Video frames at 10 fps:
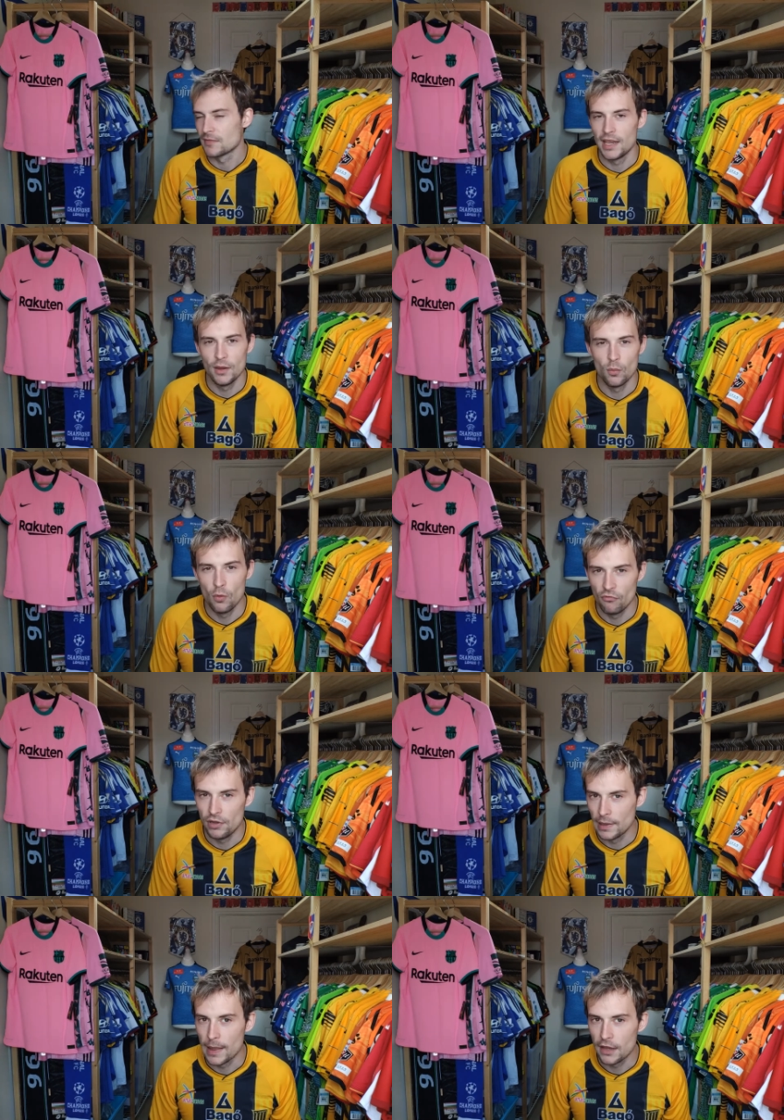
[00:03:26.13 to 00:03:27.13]
it won't
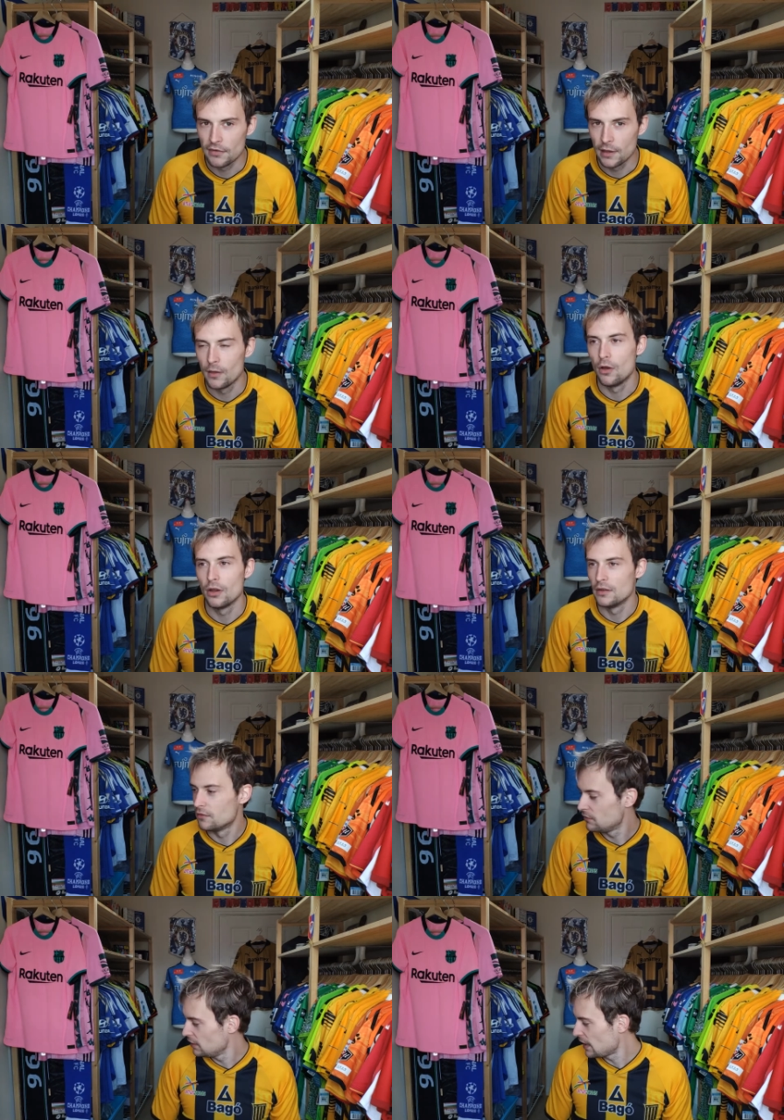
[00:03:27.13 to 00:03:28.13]
really last that long, and
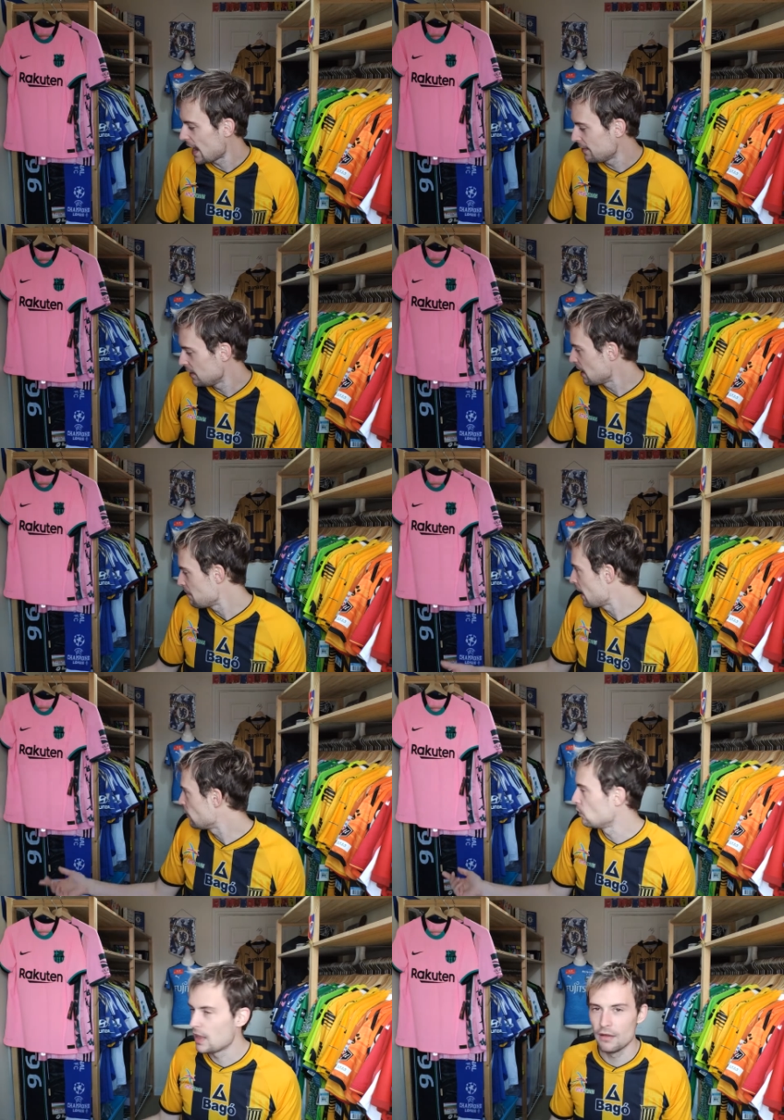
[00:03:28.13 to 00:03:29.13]
I think I might
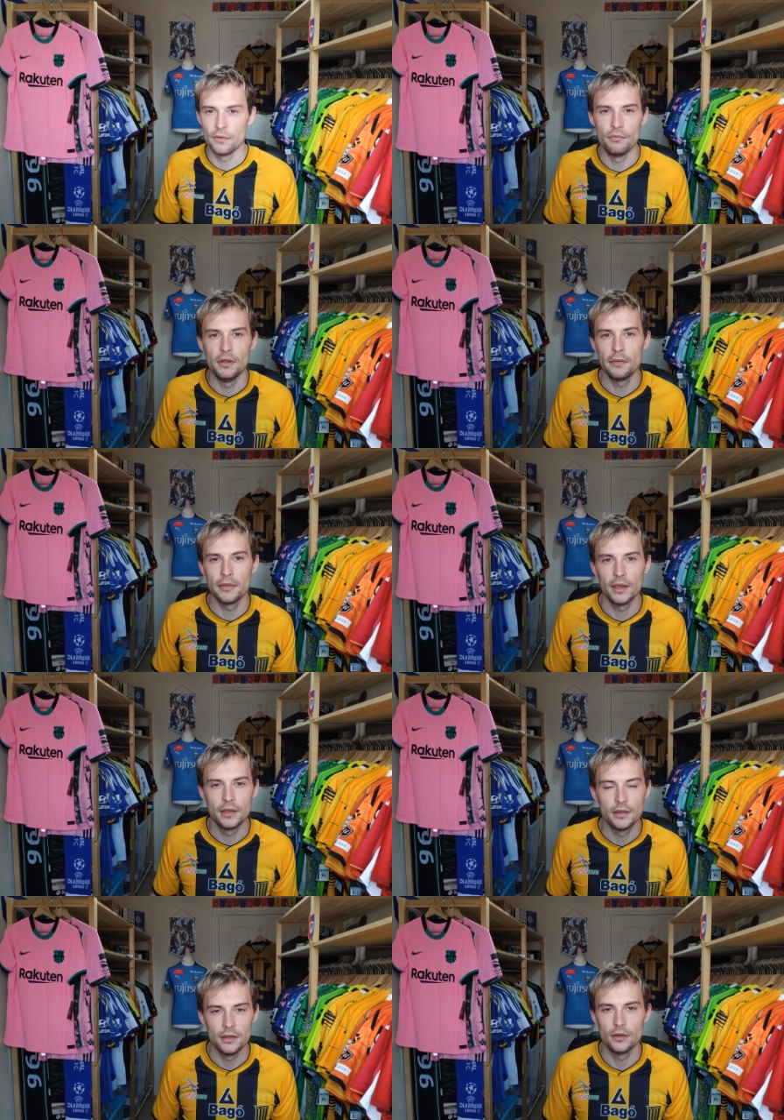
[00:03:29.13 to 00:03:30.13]
as well have the real thing,
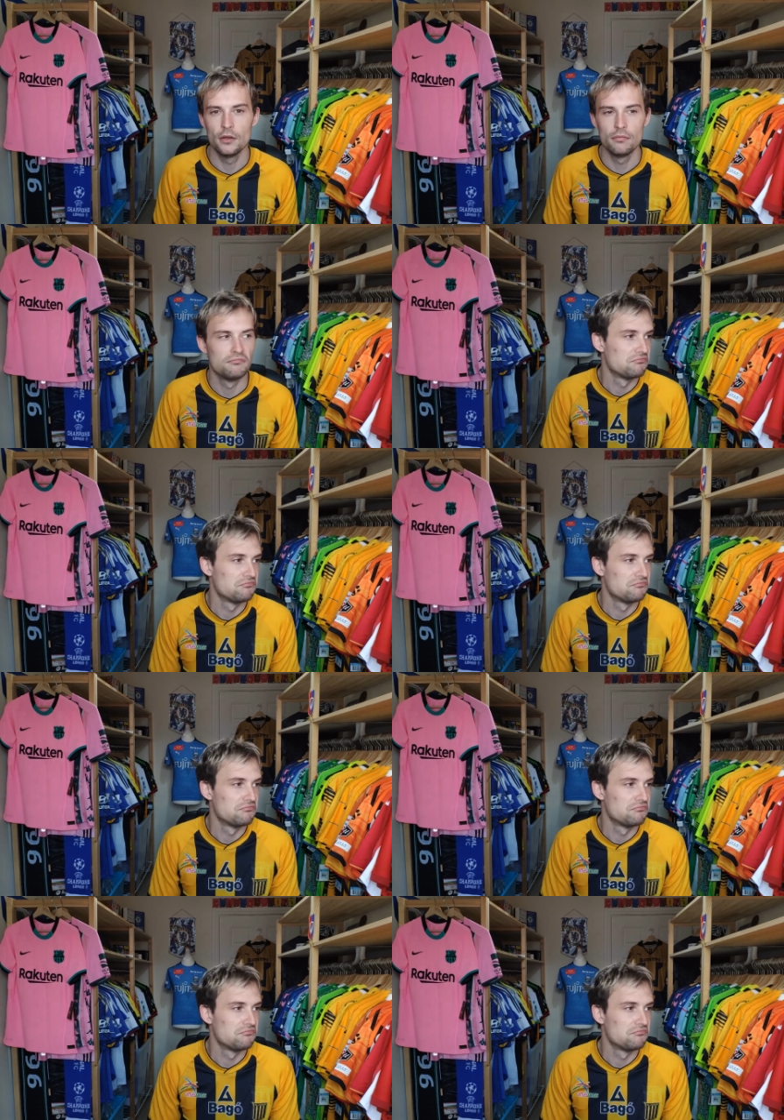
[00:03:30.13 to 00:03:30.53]
you know,